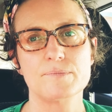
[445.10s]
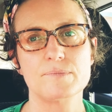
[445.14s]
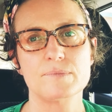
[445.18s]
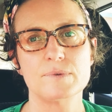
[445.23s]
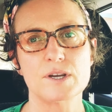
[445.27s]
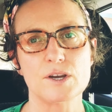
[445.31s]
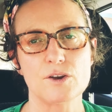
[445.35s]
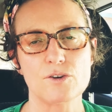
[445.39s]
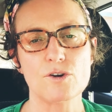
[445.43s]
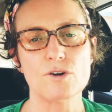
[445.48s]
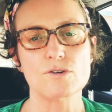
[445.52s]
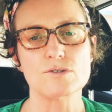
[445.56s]

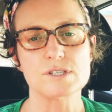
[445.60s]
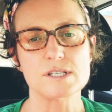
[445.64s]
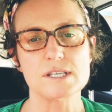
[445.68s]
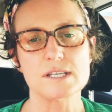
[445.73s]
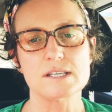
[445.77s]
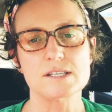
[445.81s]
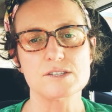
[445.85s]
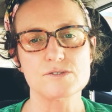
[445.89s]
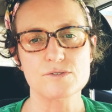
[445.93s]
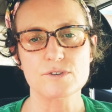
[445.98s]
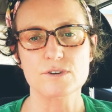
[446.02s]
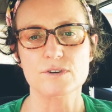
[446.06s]

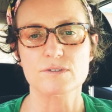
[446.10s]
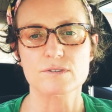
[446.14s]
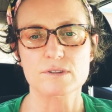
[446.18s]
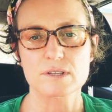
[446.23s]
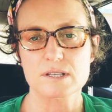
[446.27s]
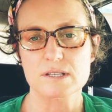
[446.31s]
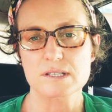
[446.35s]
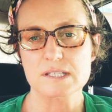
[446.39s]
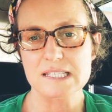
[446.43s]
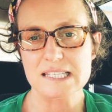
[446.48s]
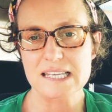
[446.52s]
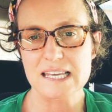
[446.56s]
necrosis, for
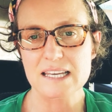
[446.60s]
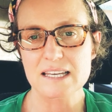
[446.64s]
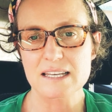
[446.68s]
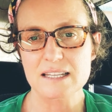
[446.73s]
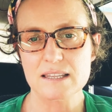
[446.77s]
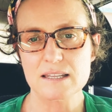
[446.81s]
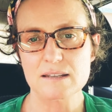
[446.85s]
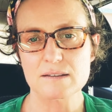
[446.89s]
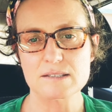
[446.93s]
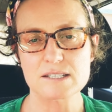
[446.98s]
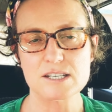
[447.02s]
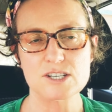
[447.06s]
the
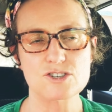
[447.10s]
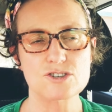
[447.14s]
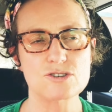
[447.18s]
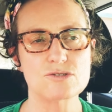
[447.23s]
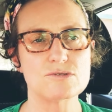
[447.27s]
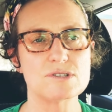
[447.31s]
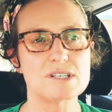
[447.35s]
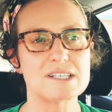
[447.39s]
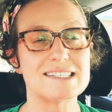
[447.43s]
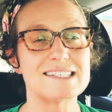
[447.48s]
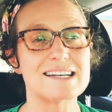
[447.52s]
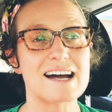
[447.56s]
skin, the tissue
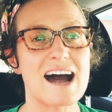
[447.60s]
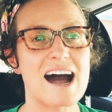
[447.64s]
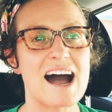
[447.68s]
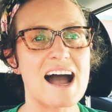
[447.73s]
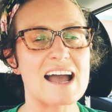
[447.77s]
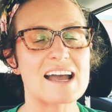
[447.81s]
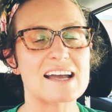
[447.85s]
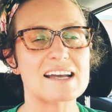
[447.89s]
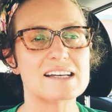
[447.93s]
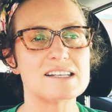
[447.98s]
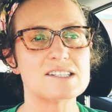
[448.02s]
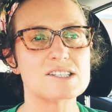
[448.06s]
to
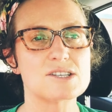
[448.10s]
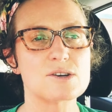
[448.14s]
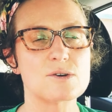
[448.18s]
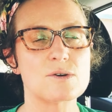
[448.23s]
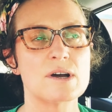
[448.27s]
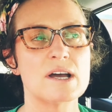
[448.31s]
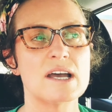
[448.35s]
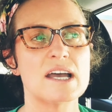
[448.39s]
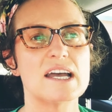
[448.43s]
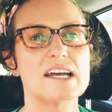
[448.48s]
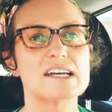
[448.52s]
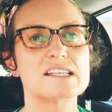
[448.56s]
die. And so
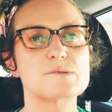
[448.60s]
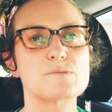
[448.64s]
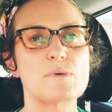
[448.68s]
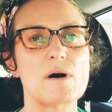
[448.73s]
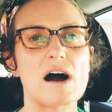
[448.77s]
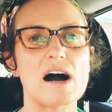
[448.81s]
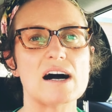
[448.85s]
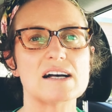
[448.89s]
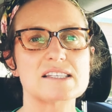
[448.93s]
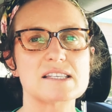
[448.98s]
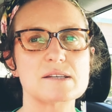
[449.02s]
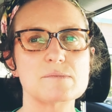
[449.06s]
it's
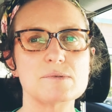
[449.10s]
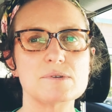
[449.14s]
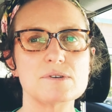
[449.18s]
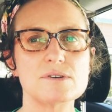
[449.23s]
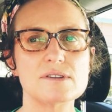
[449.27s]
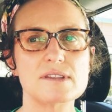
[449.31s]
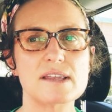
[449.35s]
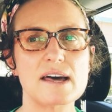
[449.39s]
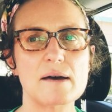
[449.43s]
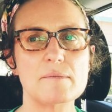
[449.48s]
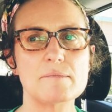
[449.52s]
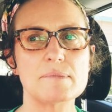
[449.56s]
possible
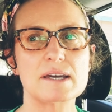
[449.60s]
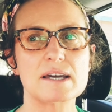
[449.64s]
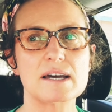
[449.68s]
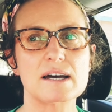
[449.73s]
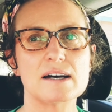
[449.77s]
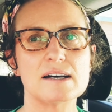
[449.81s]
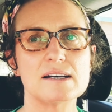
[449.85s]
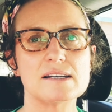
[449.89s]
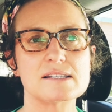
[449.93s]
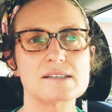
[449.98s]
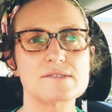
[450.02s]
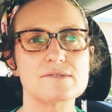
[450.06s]
that
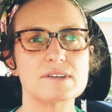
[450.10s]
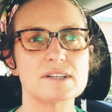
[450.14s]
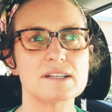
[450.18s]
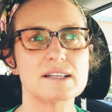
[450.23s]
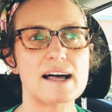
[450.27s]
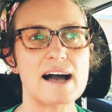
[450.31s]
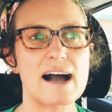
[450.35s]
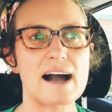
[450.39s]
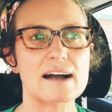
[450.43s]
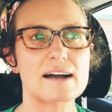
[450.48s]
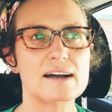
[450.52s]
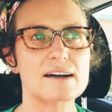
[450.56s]
because of a
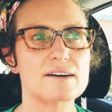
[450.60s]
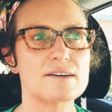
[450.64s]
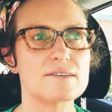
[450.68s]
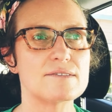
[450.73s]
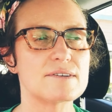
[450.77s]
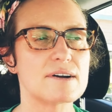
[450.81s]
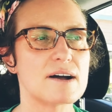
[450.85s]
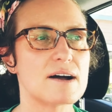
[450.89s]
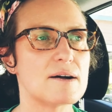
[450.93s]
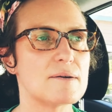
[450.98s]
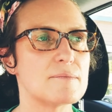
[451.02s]
lack of